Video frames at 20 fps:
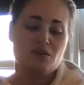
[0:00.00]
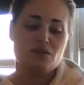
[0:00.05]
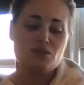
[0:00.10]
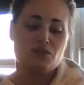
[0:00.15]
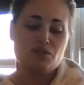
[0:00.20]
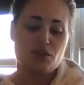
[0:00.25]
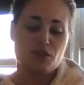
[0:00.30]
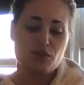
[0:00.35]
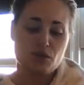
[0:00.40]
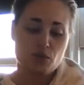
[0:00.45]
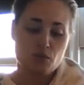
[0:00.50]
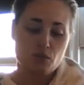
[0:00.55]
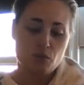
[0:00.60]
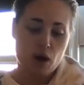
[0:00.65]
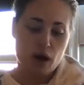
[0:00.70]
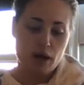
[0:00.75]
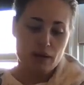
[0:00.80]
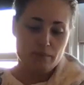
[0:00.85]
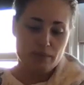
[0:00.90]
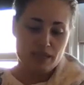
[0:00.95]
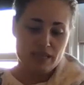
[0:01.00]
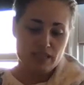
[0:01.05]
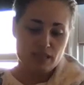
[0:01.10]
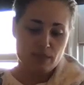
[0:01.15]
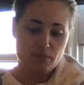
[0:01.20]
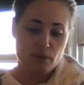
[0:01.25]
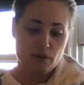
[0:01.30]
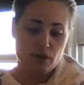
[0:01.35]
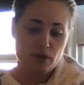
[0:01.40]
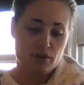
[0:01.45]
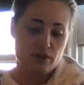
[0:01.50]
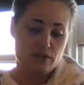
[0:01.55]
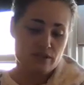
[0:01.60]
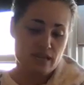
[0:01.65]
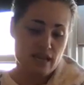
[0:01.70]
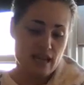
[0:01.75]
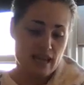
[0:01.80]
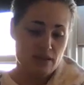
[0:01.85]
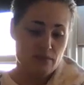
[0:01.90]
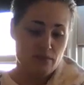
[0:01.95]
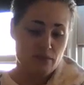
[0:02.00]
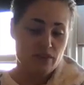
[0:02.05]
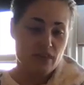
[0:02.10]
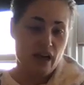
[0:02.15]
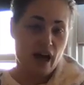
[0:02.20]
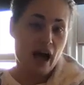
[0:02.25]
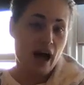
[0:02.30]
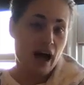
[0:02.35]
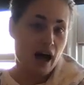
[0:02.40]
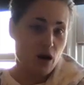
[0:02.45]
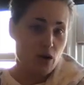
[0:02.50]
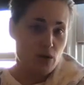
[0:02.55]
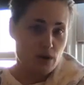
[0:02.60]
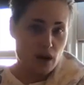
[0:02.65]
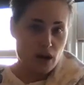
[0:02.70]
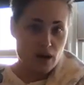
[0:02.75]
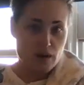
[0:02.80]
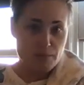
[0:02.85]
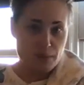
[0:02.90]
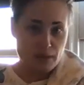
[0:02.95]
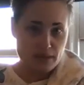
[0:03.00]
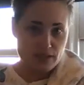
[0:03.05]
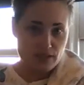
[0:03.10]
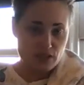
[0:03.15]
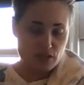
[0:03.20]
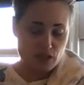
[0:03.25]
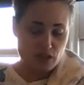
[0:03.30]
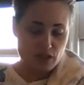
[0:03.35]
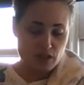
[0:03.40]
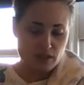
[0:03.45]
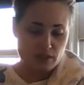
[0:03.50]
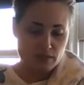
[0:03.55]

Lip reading: Do you want me to put her name without a picture?